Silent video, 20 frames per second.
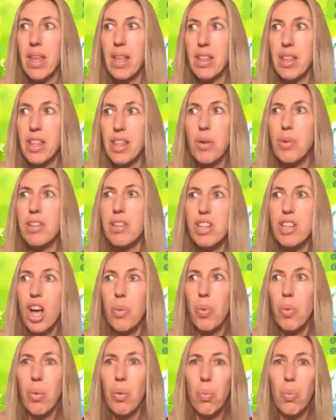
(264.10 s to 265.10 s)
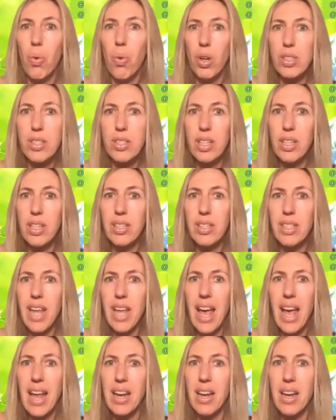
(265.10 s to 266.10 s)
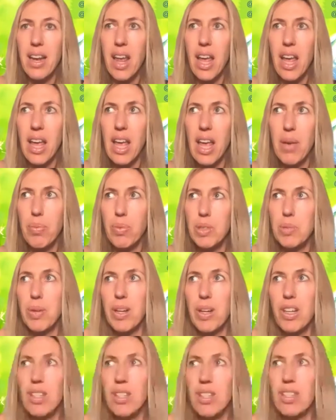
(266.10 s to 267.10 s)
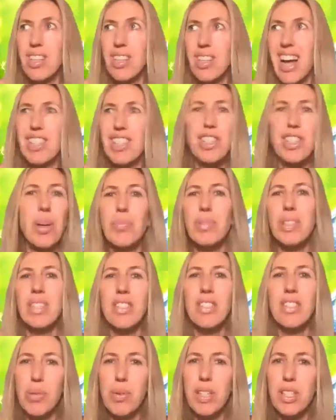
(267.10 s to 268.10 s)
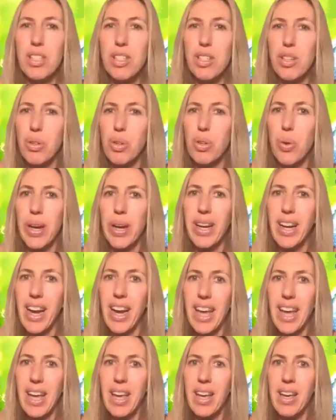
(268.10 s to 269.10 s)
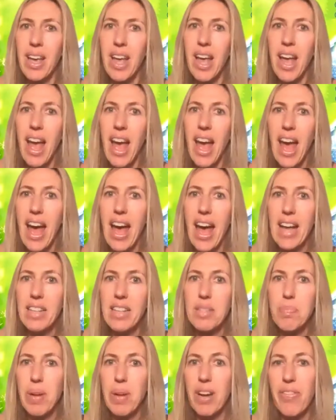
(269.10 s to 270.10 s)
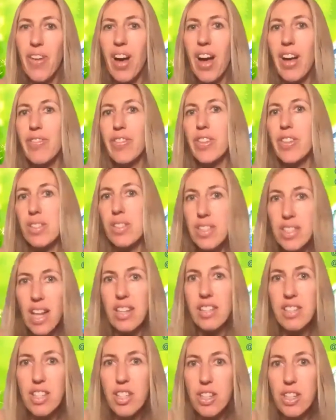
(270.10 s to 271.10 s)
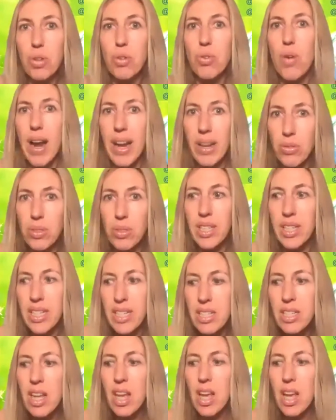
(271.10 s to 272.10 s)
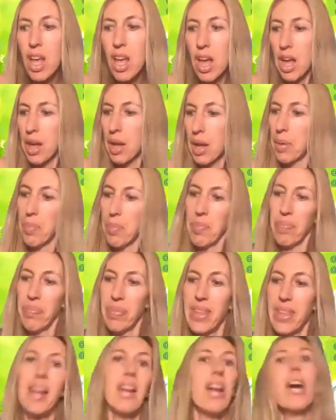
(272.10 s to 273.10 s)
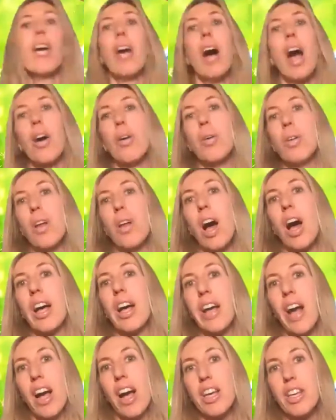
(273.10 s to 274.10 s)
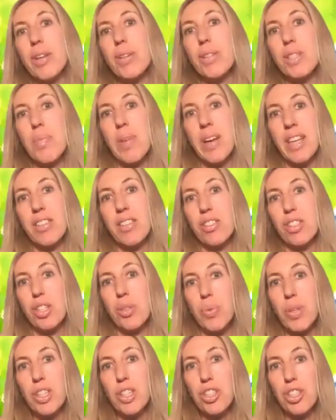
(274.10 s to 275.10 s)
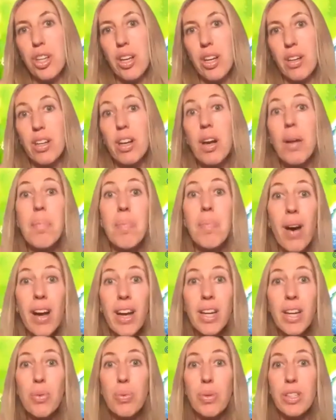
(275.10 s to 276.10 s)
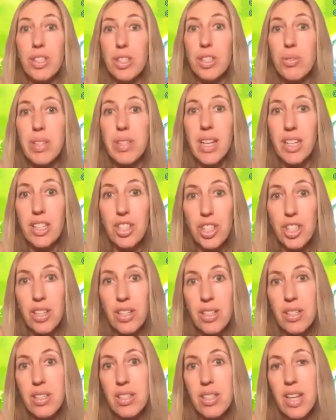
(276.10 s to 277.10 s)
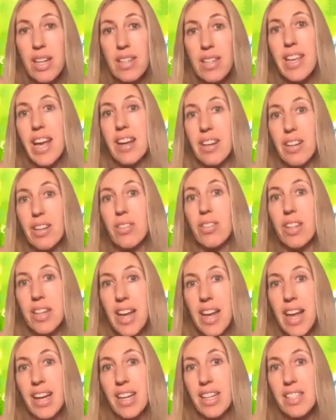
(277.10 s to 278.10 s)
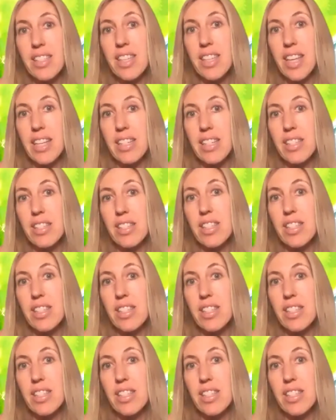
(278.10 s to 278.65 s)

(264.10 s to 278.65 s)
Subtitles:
The only time one wasn't, and it was because I jumped into it too quickly. But if I feel centered and grounded, then I use my intuition combined with due diligence and technical analysis